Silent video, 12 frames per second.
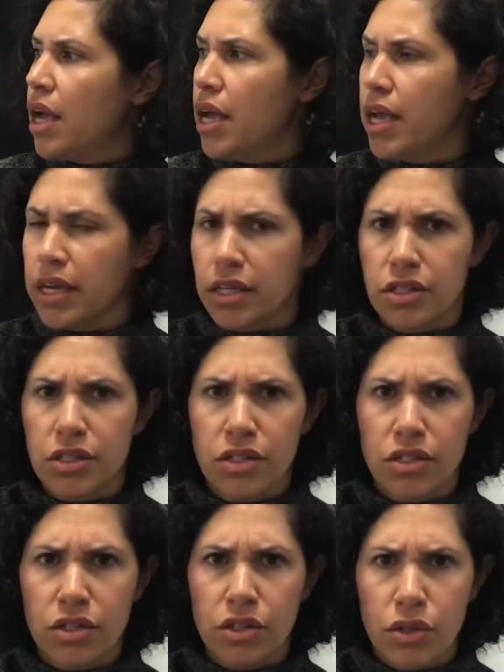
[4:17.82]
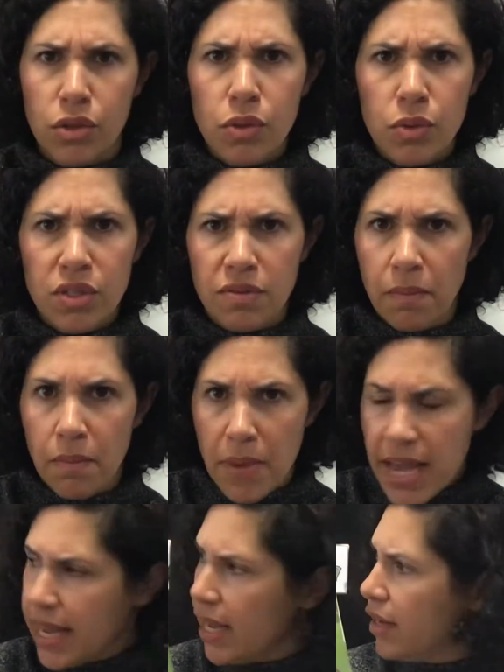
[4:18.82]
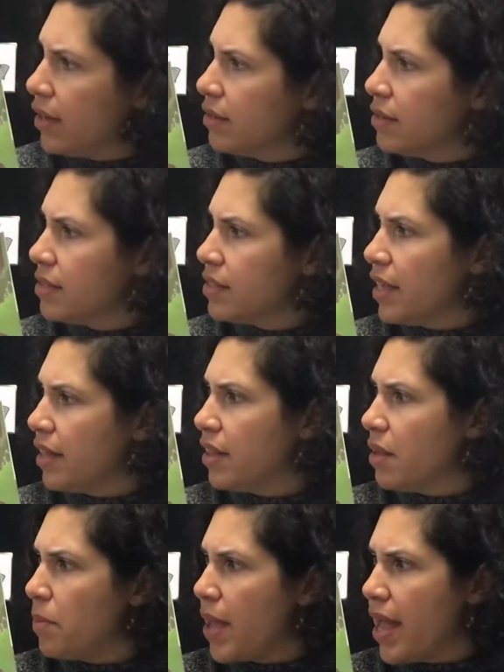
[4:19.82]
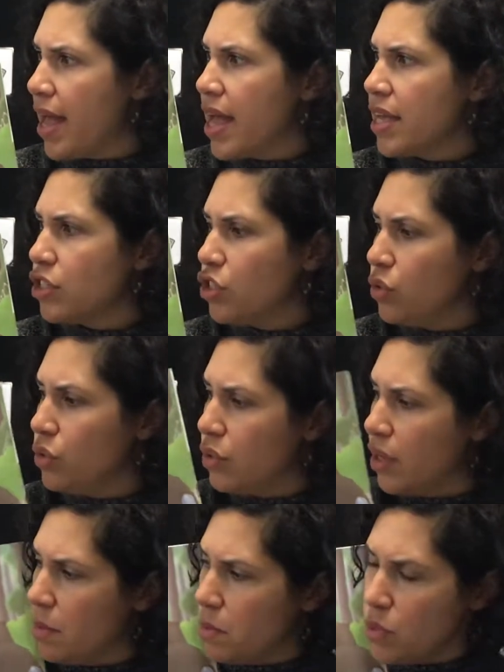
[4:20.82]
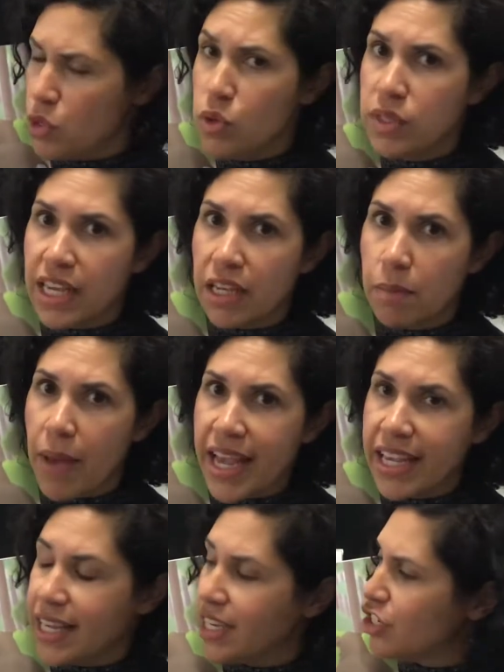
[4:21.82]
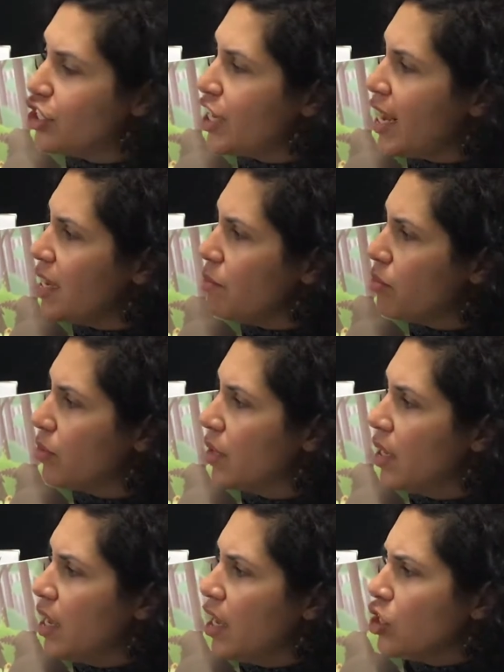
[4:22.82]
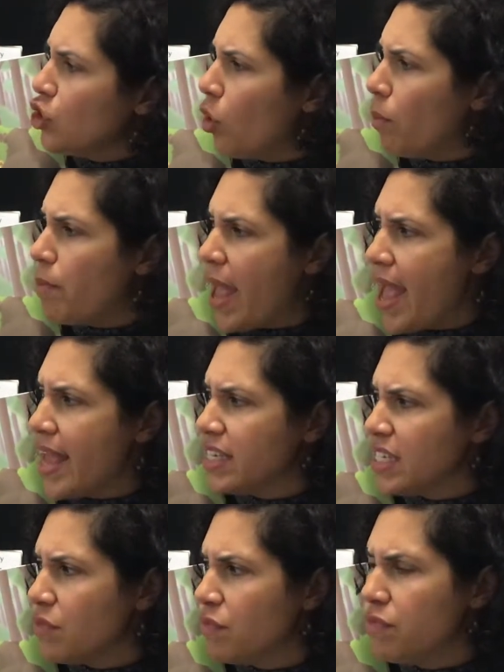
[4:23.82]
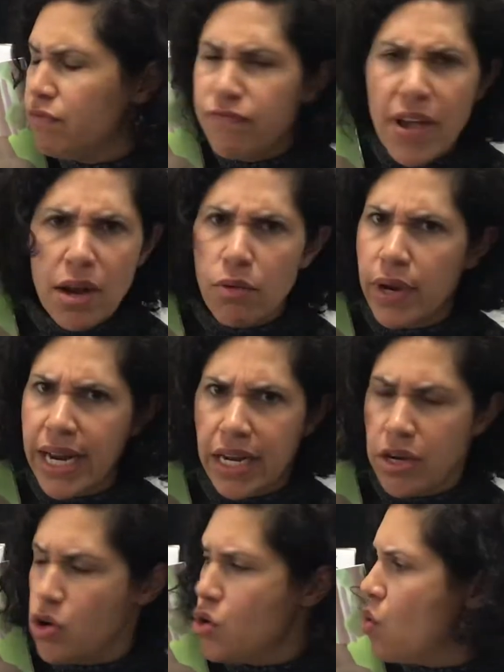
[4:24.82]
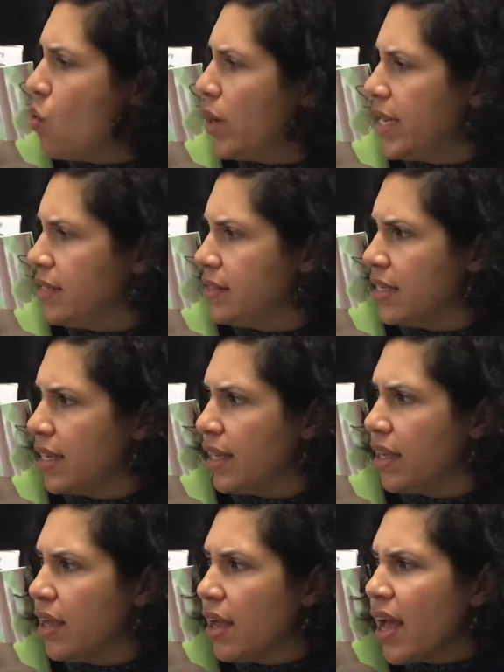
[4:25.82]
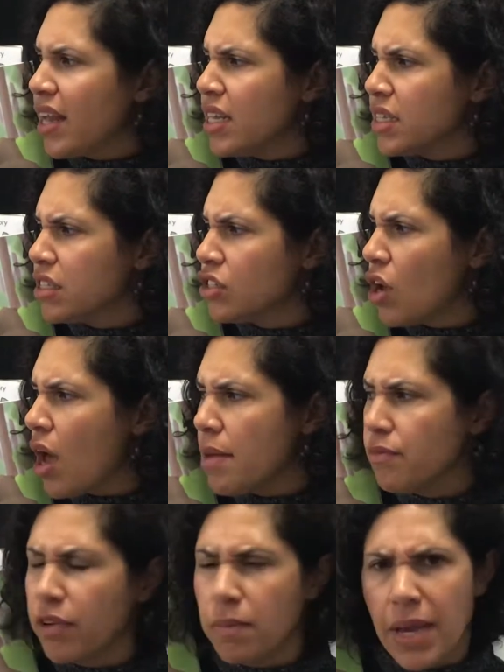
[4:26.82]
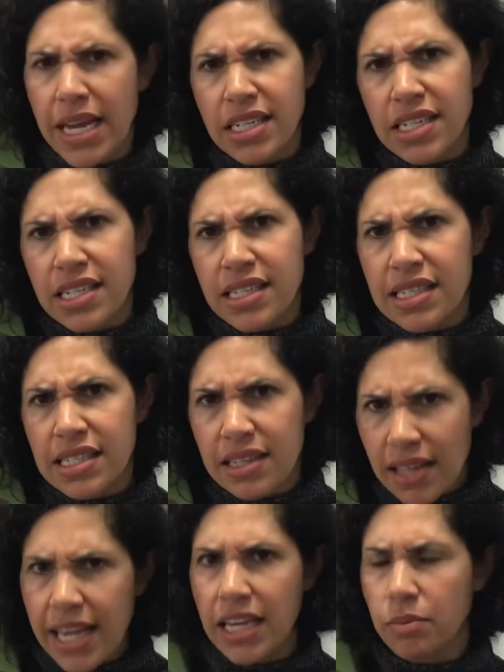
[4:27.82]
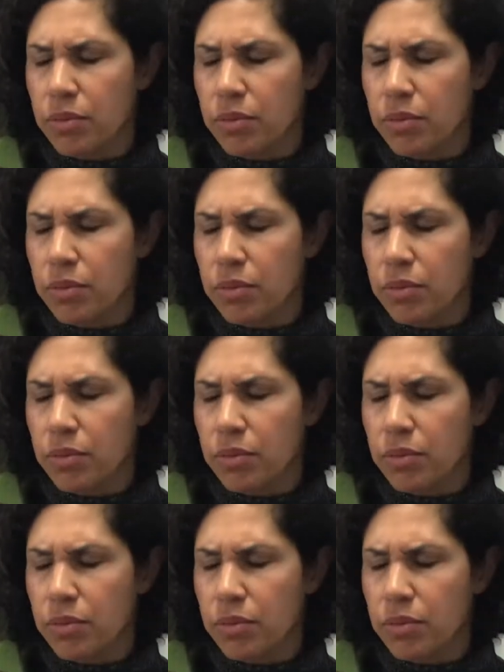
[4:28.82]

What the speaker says: Excuse me, said the bear to the music-making sheep. Your band is very noisy and it's time for me to sleep.